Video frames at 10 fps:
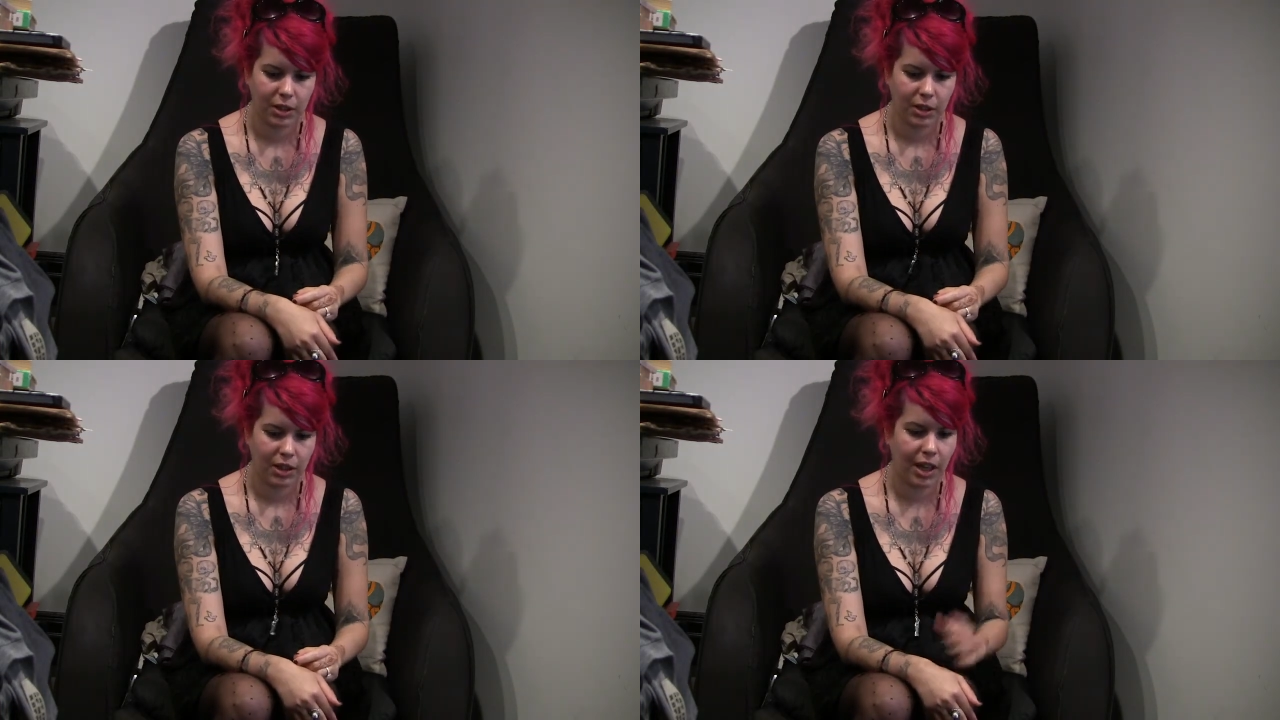
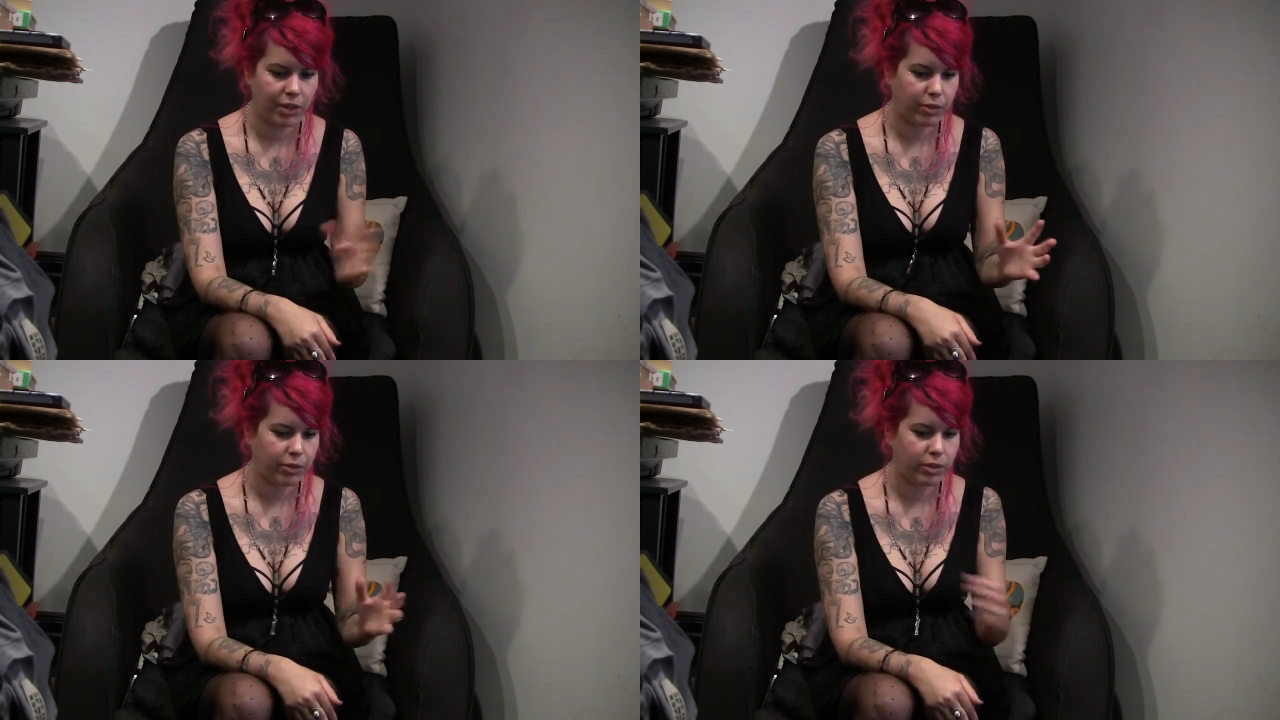
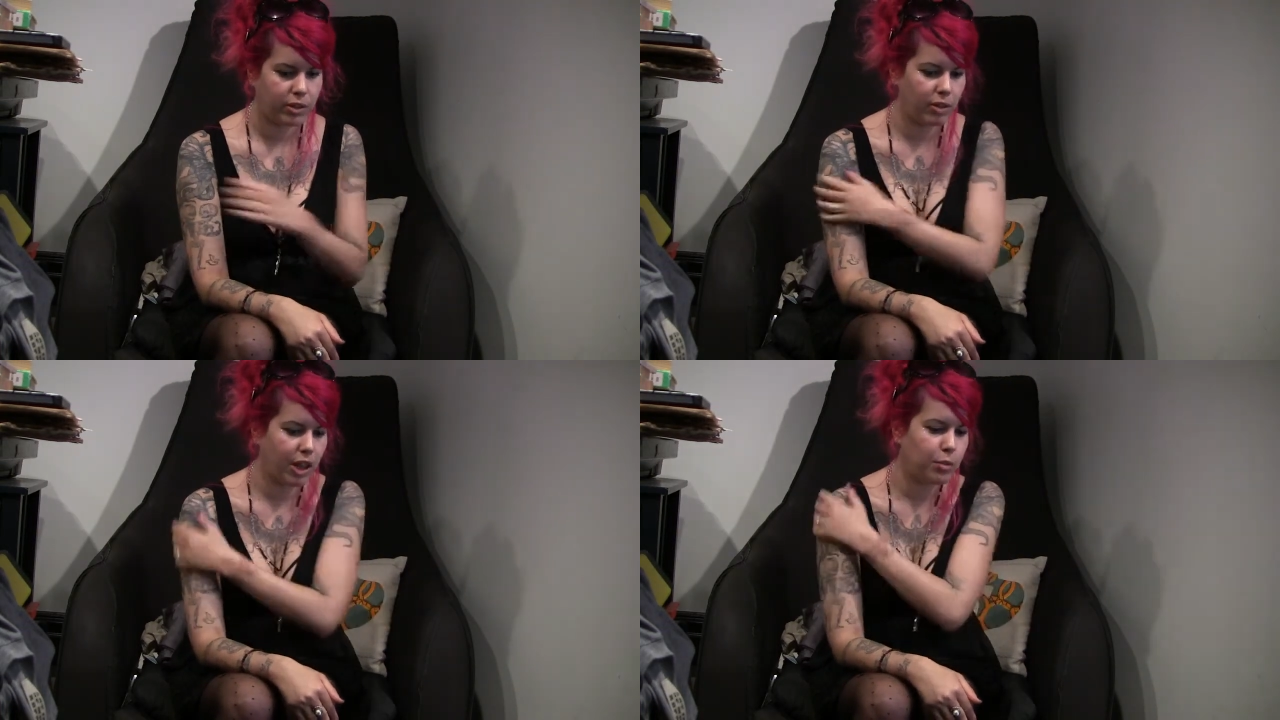life.
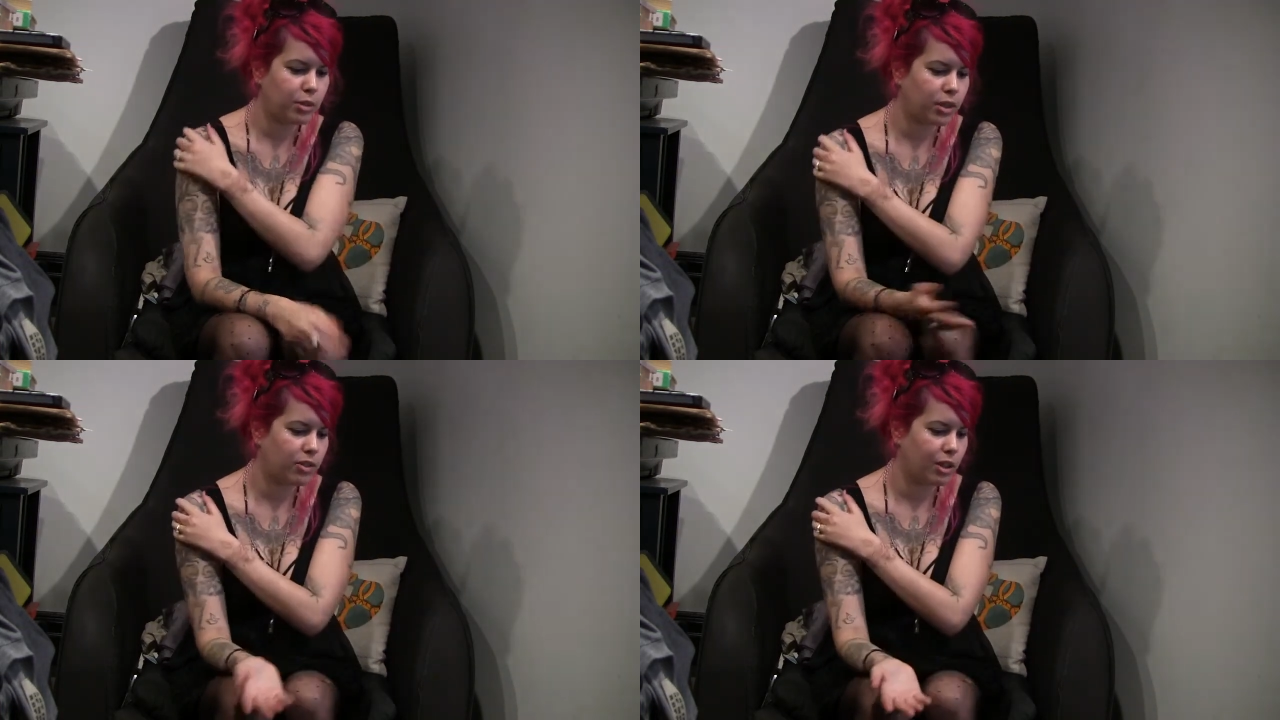The library is the